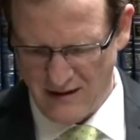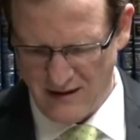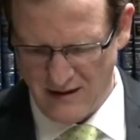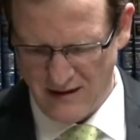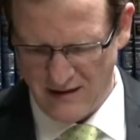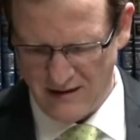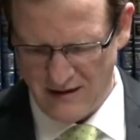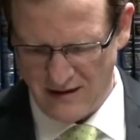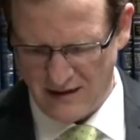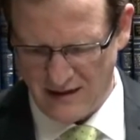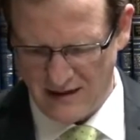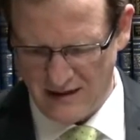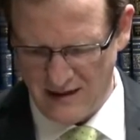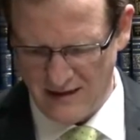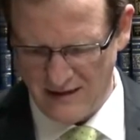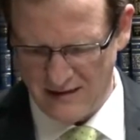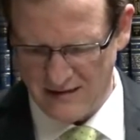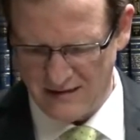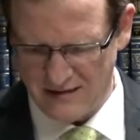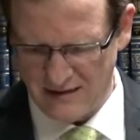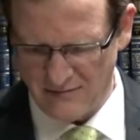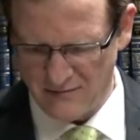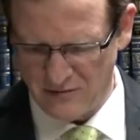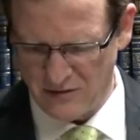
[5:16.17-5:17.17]
and the king
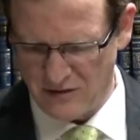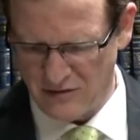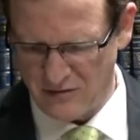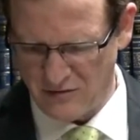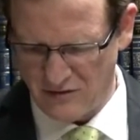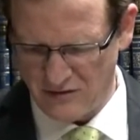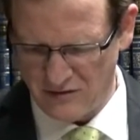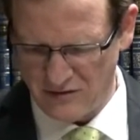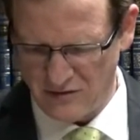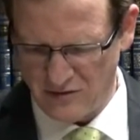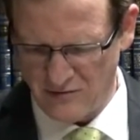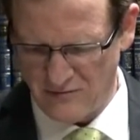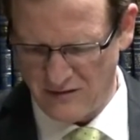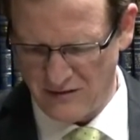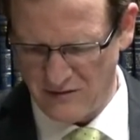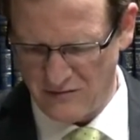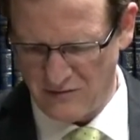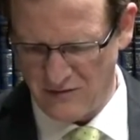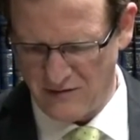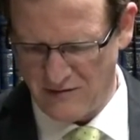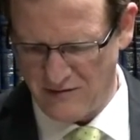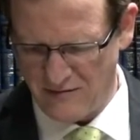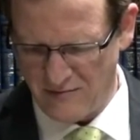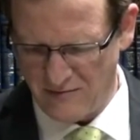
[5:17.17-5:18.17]
is subject to atonement
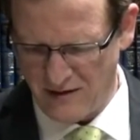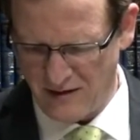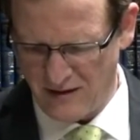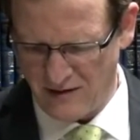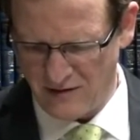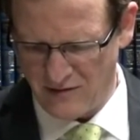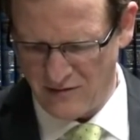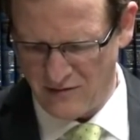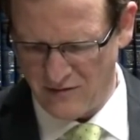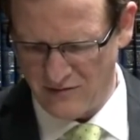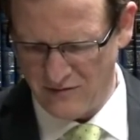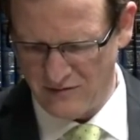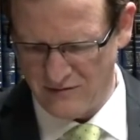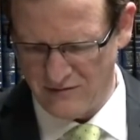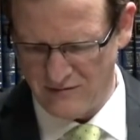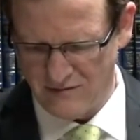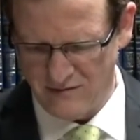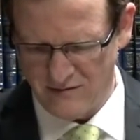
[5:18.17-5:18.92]
with a male goat.